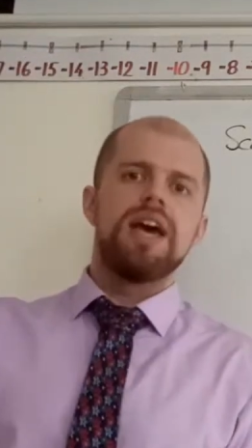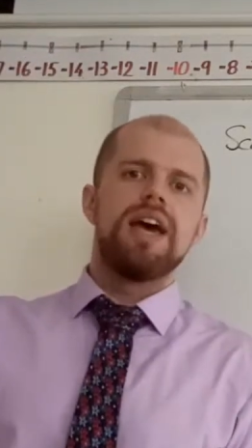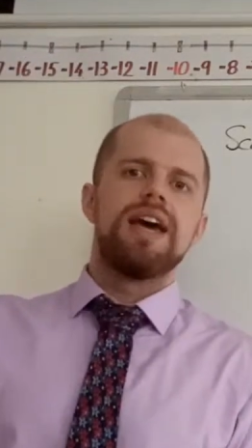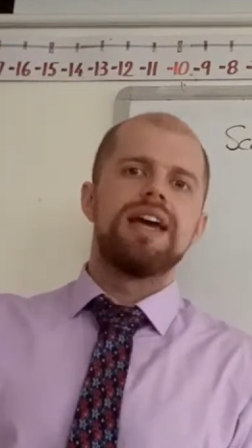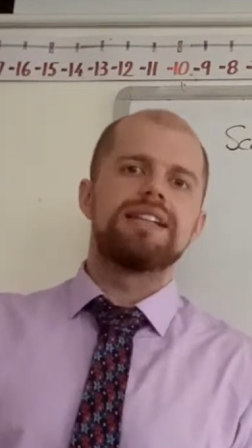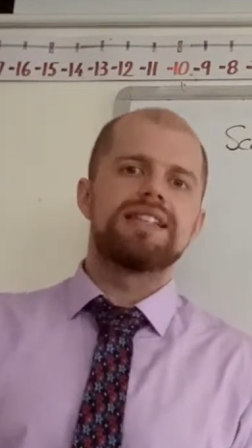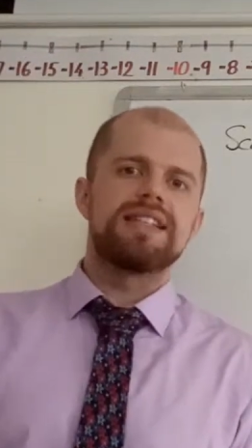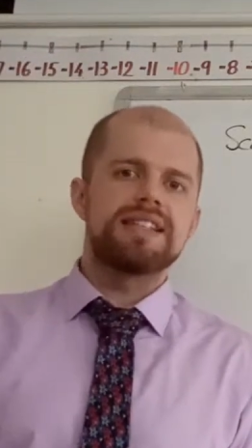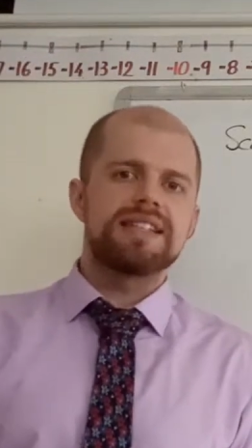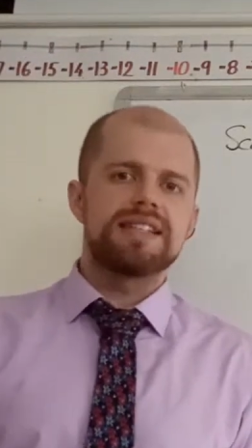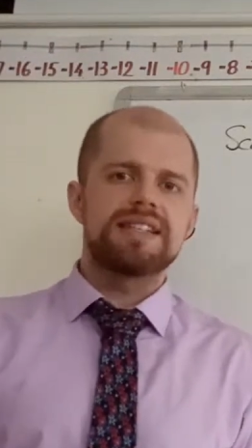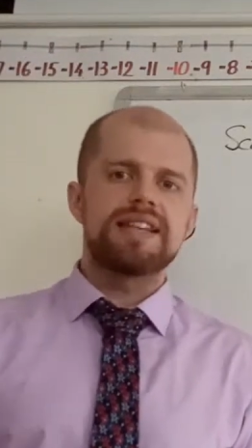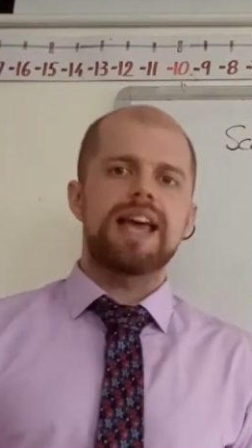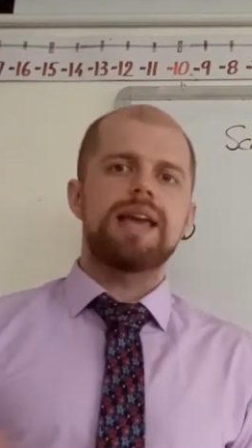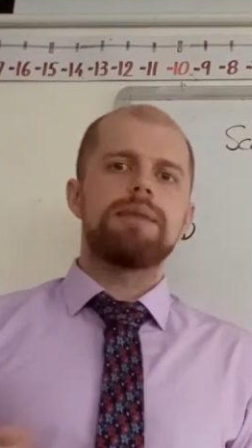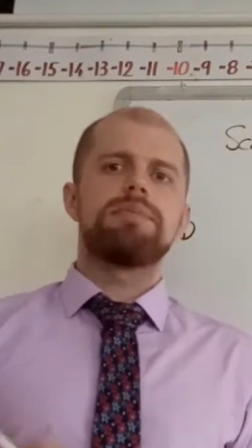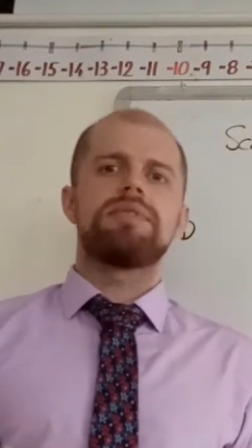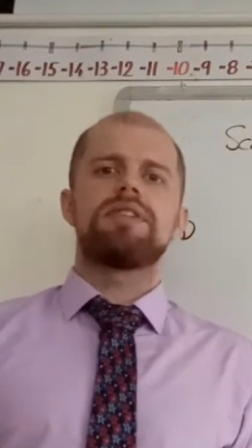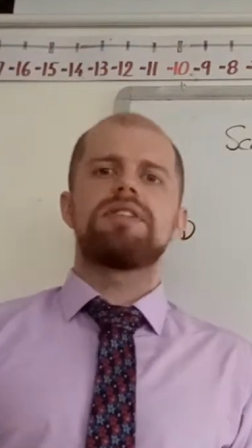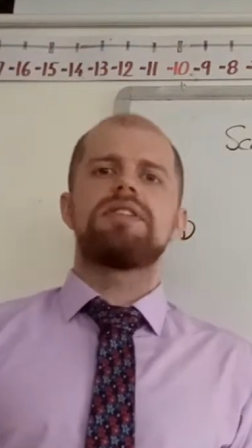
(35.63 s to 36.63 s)
It's the
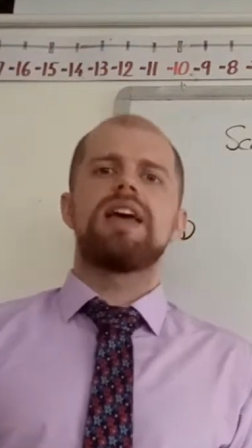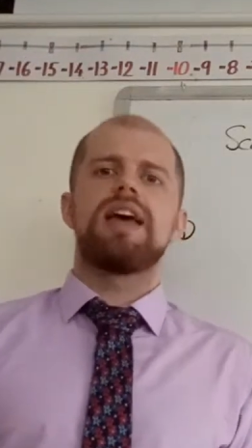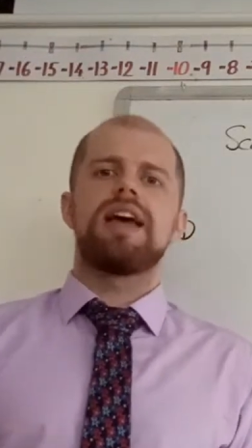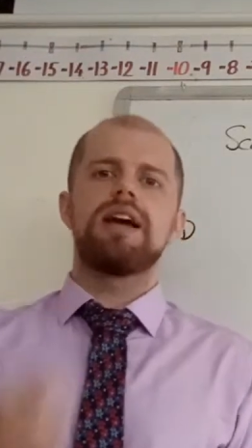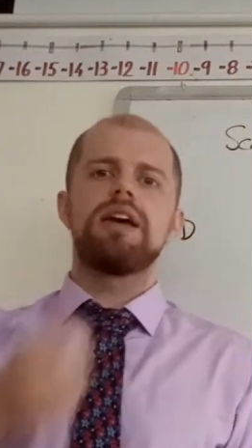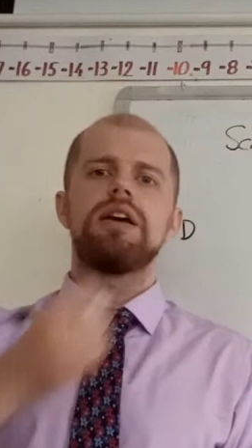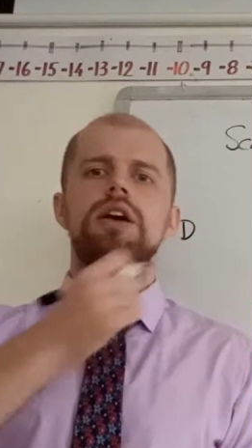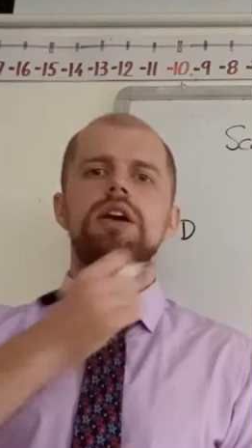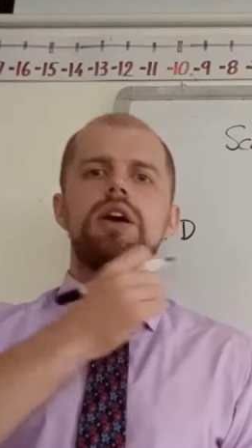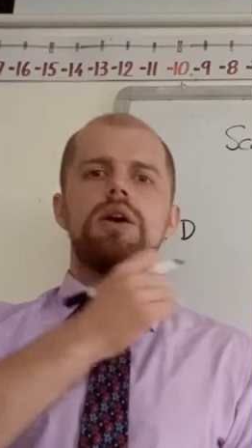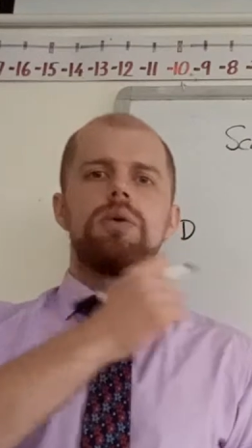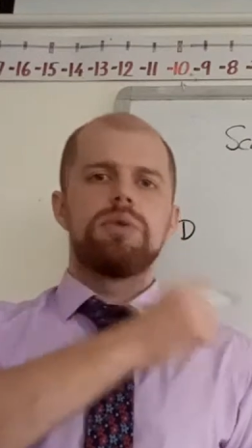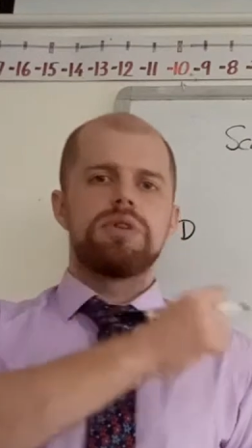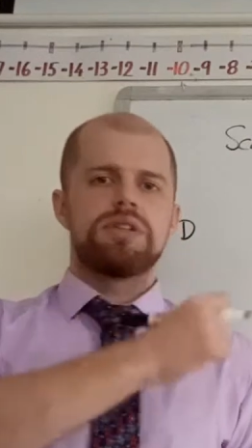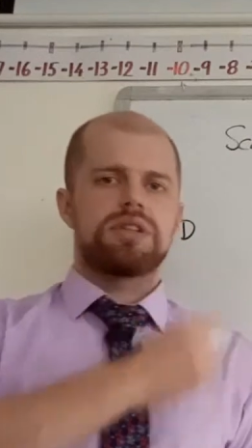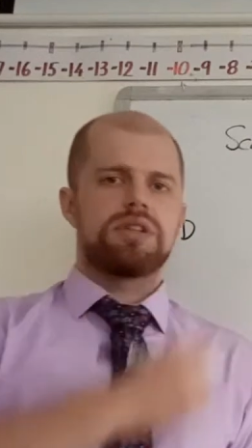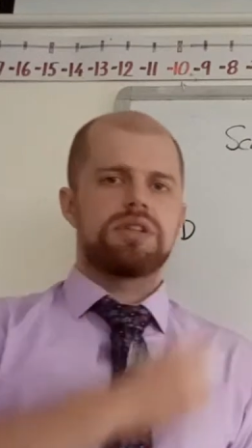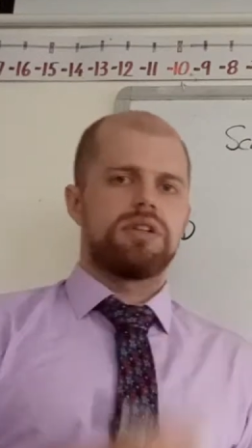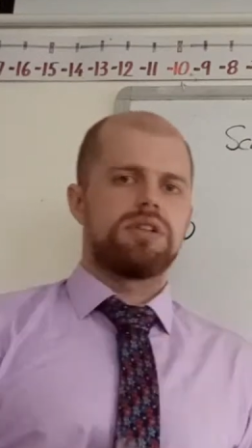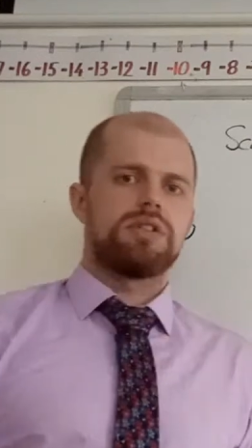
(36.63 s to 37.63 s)
same thing, we're
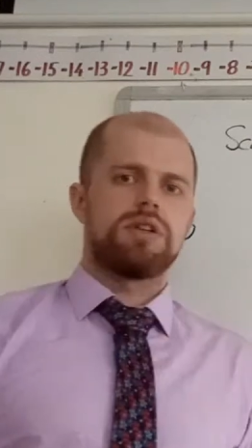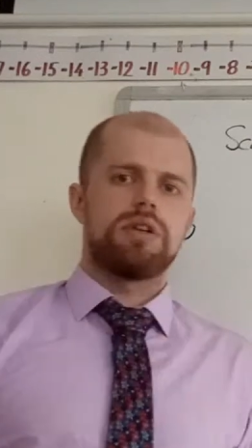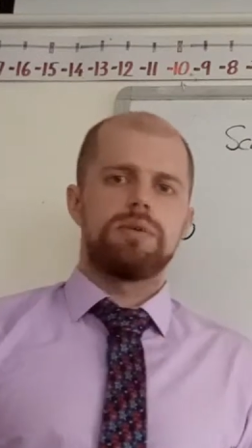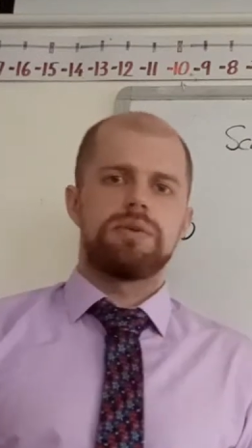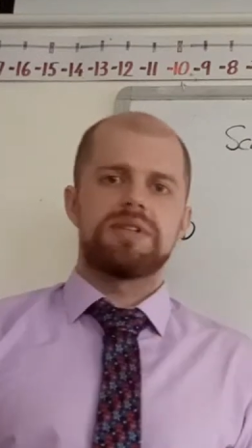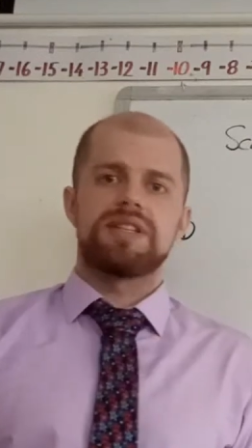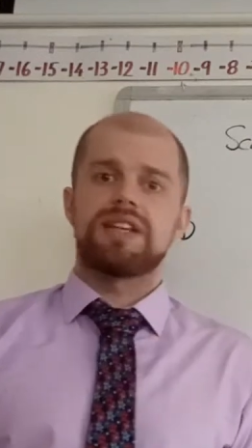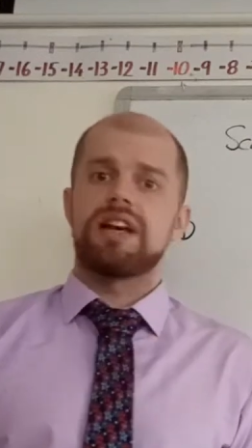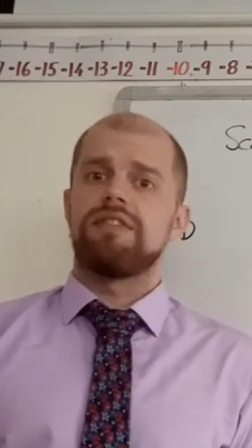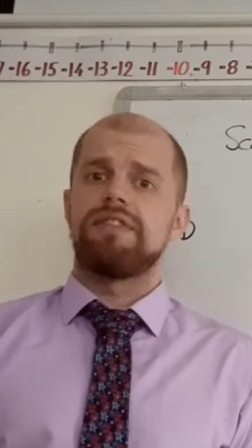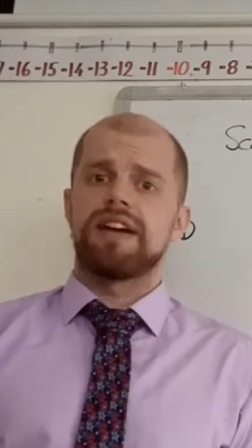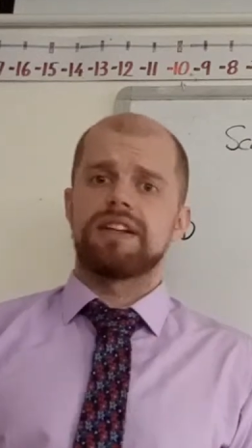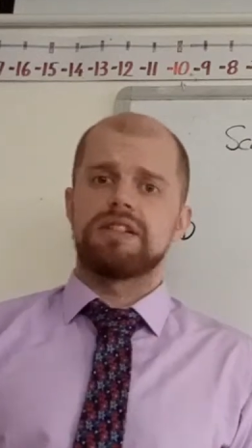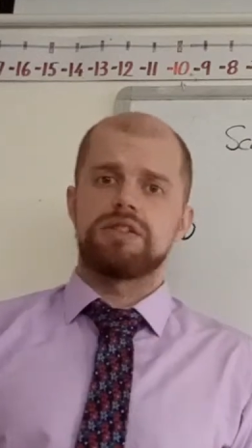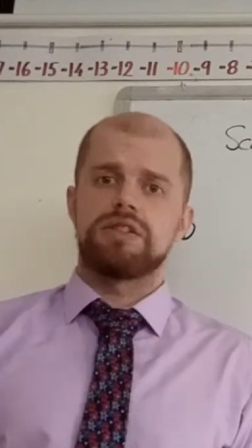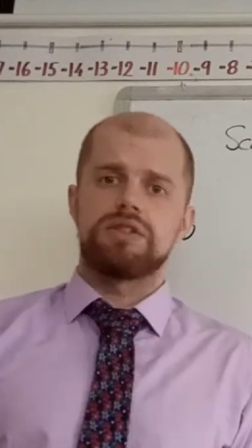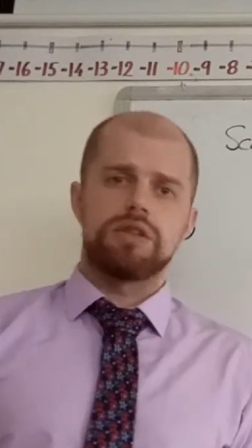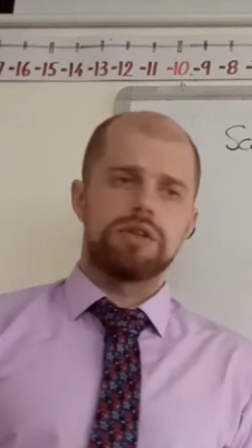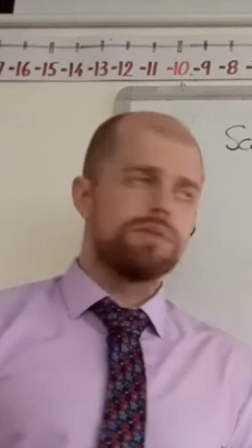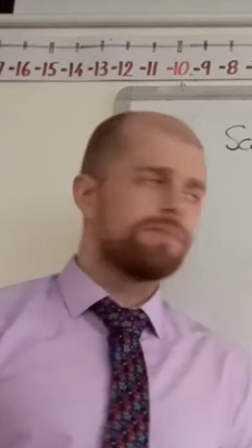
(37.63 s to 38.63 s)
just going to do it with scale factor
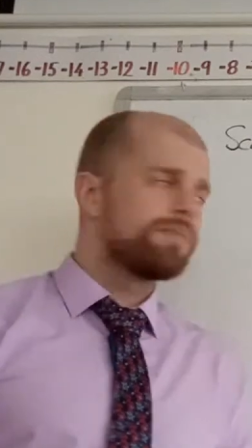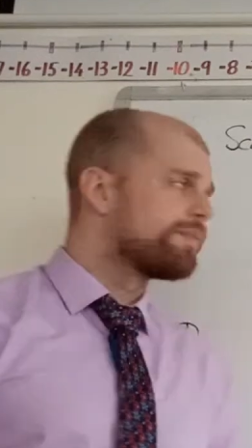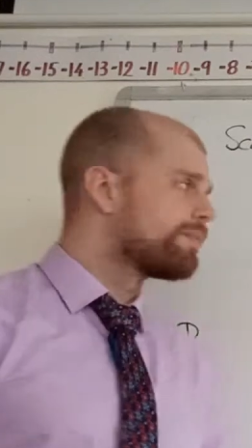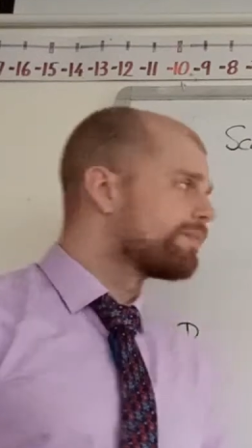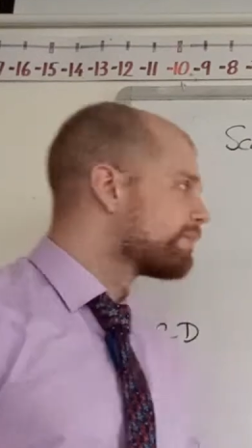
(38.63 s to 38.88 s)
2.